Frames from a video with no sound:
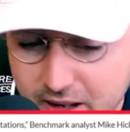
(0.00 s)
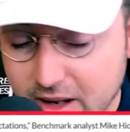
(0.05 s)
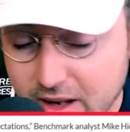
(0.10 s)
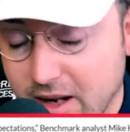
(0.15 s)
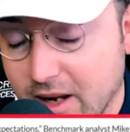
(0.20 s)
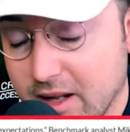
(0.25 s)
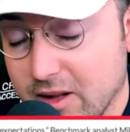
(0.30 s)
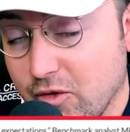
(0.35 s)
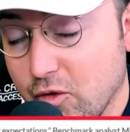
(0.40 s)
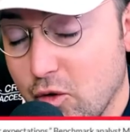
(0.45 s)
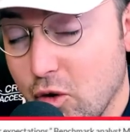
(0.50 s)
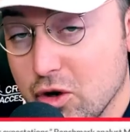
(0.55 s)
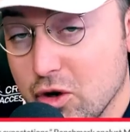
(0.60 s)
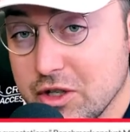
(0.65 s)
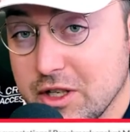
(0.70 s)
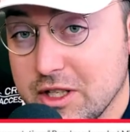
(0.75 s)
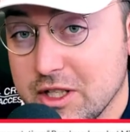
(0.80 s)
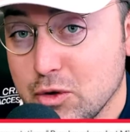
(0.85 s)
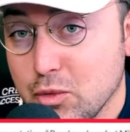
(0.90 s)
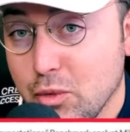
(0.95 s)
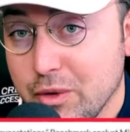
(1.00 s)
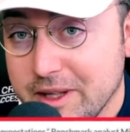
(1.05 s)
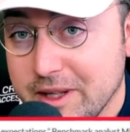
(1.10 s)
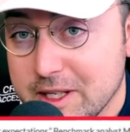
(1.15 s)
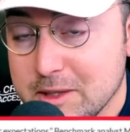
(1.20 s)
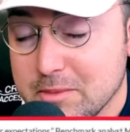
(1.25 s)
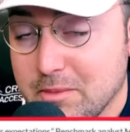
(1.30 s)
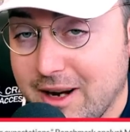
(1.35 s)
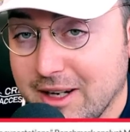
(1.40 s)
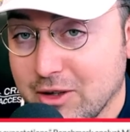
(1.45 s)
And of course, the
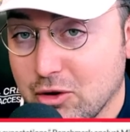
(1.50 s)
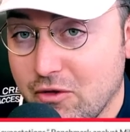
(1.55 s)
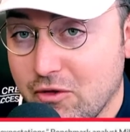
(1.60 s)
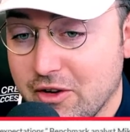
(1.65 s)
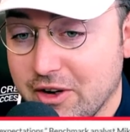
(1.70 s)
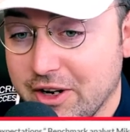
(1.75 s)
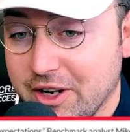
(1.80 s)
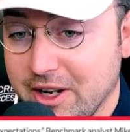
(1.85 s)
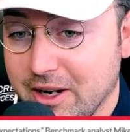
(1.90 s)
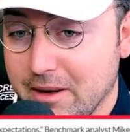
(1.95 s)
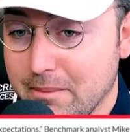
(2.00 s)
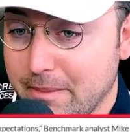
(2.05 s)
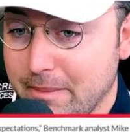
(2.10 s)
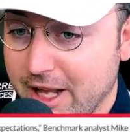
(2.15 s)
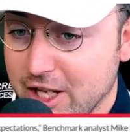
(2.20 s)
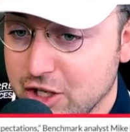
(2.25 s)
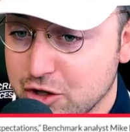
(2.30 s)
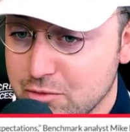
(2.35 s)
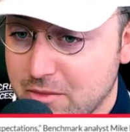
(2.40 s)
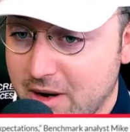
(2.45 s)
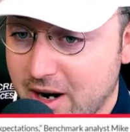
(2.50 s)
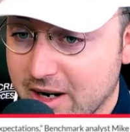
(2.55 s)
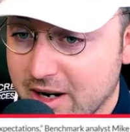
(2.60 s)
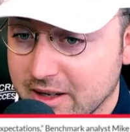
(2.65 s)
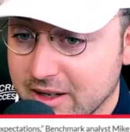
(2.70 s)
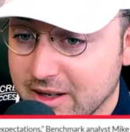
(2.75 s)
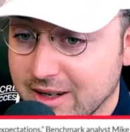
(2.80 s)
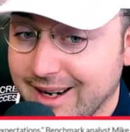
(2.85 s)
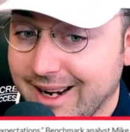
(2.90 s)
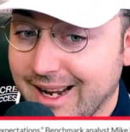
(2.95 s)
sweetest part over here, benchmark
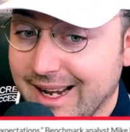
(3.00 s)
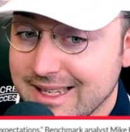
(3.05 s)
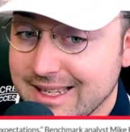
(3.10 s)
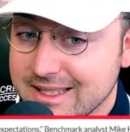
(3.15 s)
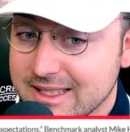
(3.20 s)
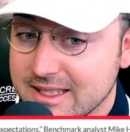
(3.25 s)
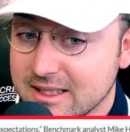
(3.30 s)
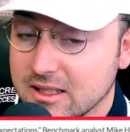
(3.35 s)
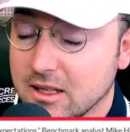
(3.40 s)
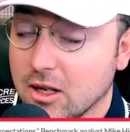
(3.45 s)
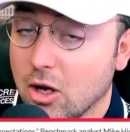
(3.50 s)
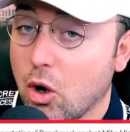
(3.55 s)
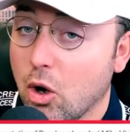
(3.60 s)
has